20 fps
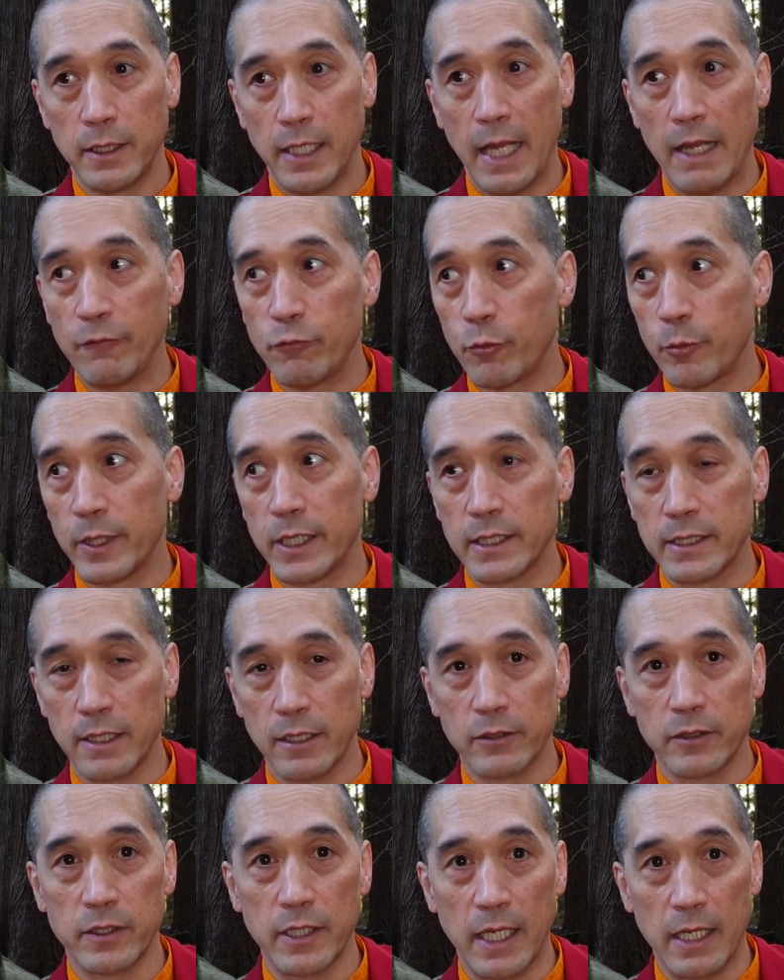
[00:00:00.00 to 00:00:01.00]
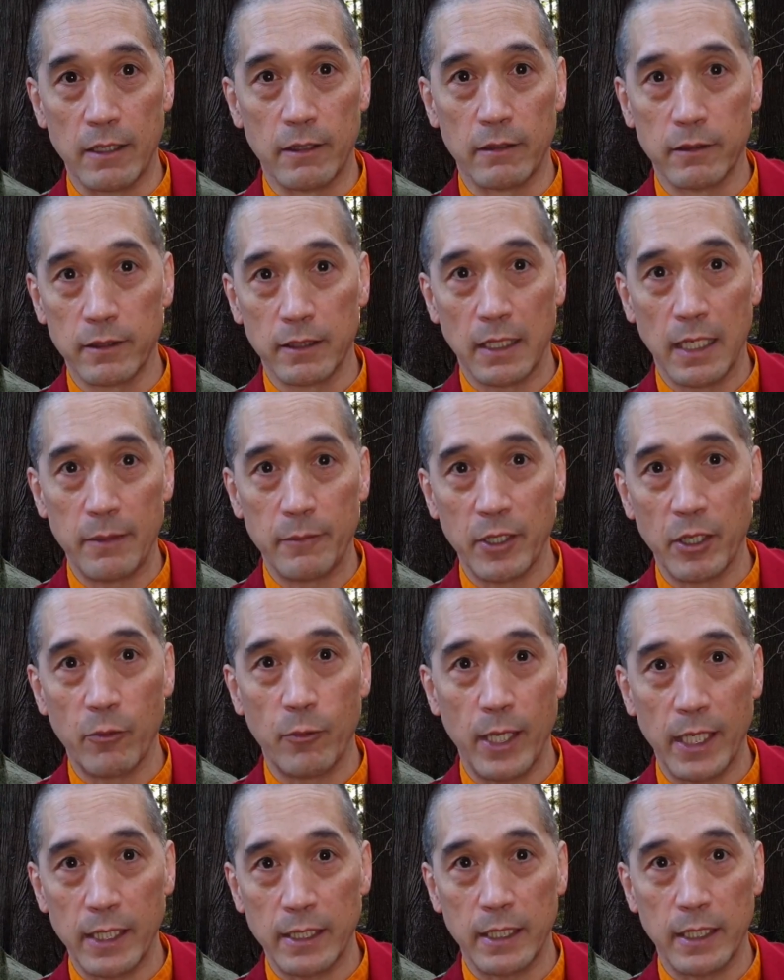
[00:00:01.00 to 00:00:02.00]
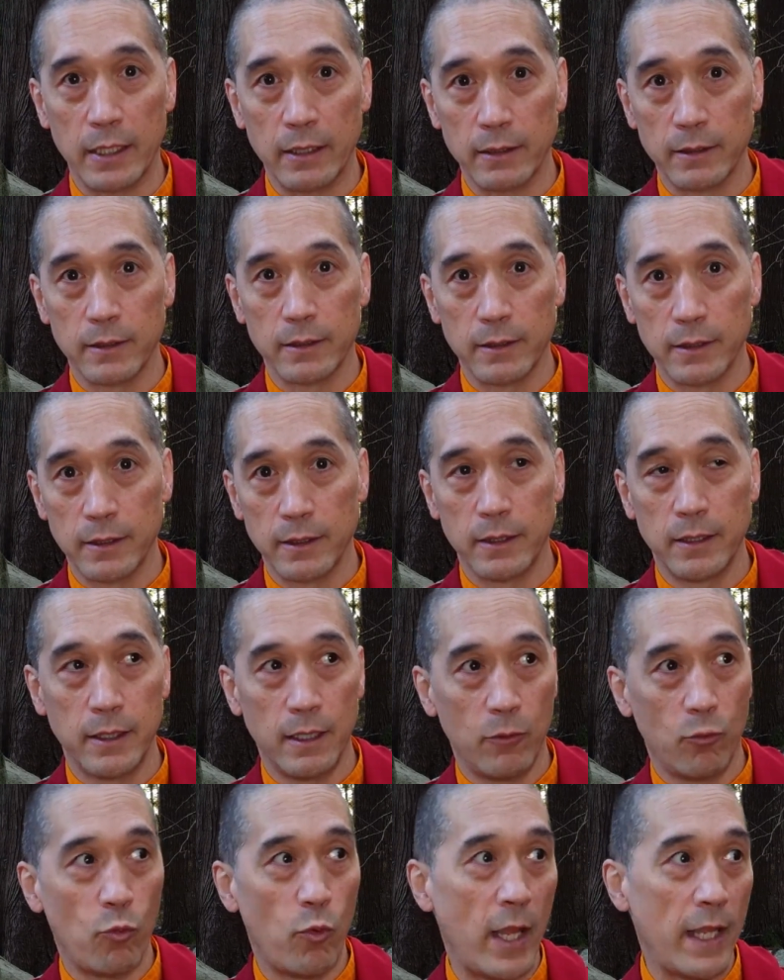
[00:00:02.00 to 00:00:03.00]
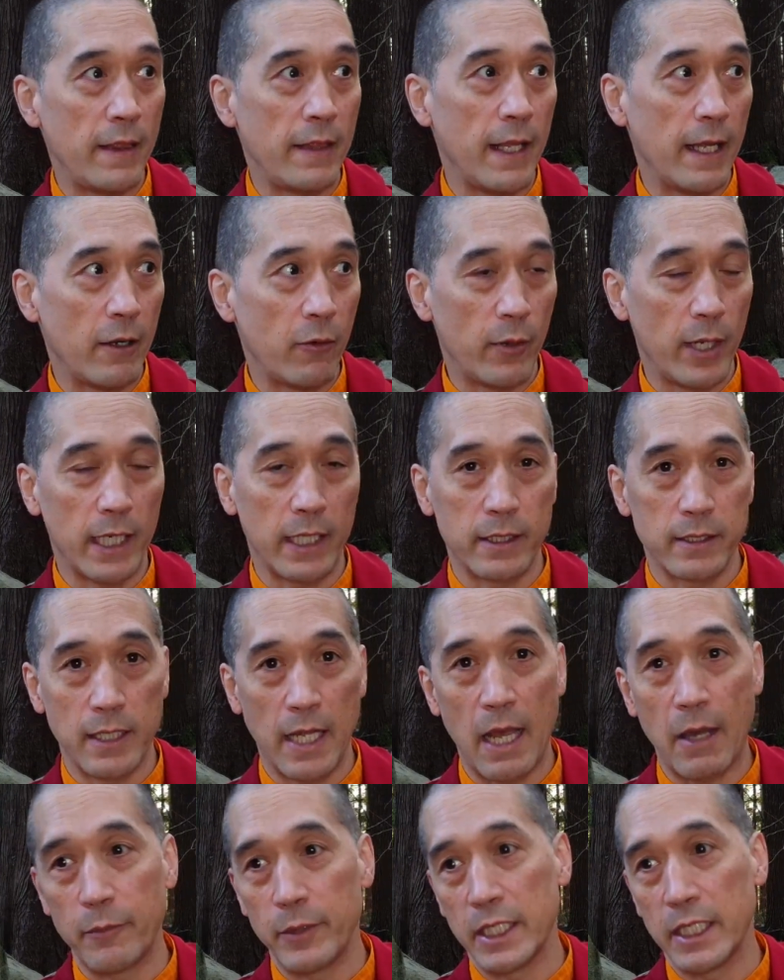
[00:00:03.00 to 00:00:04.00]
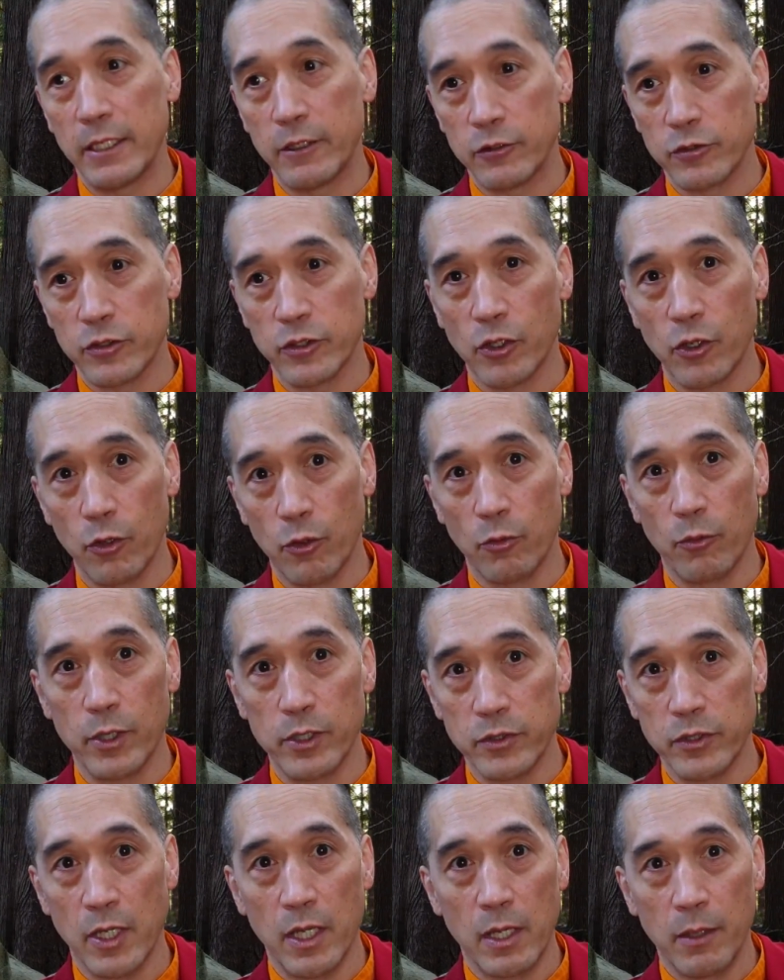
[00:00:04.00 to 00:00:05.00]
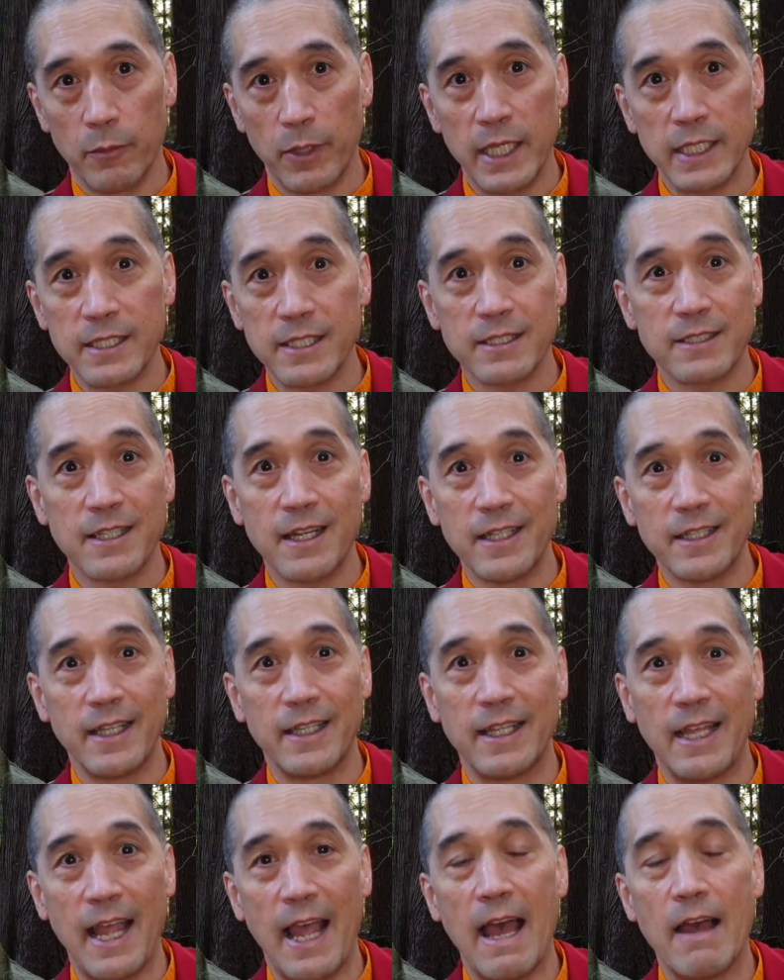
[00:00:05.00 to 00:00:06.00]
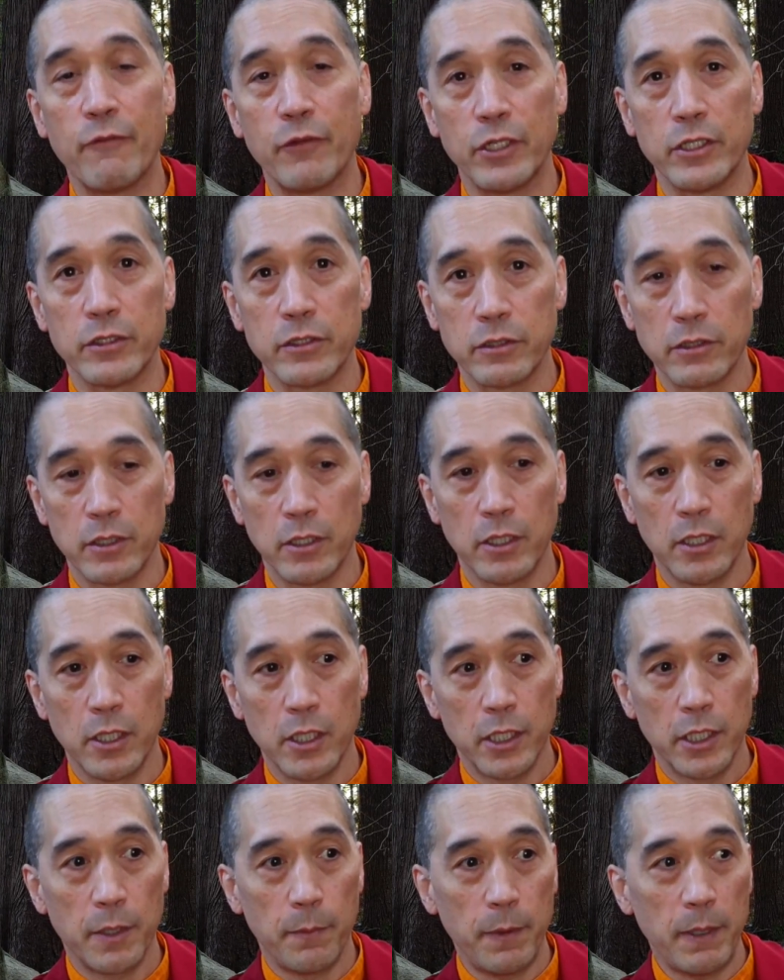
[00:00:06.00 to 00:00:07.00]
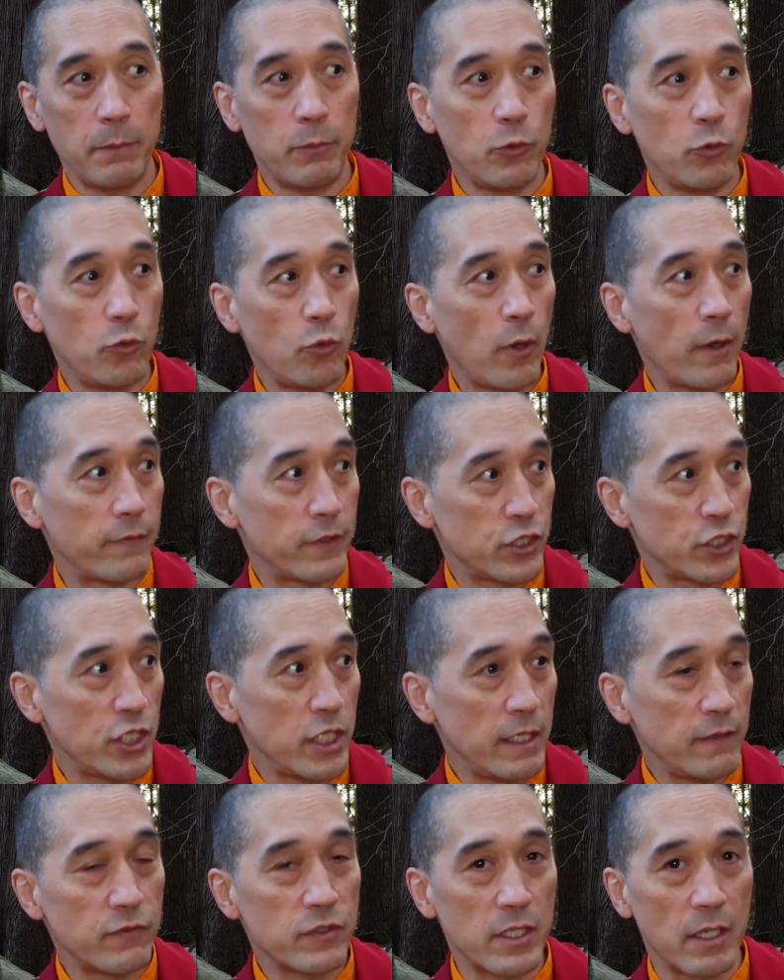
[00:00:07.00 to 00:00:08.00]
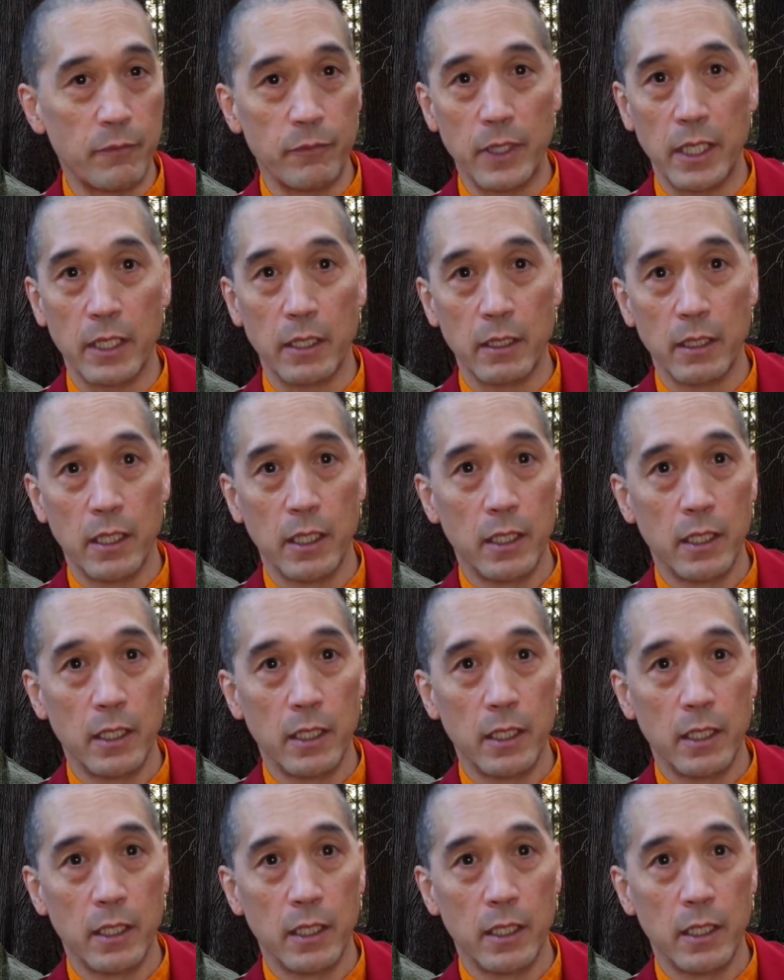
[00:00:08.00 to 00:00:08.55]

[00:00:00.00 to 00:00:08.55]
Everybody's out there claiming awakening. When they awakened, how many years ago it was. But that's a sign that they haven't. The people who have achieved something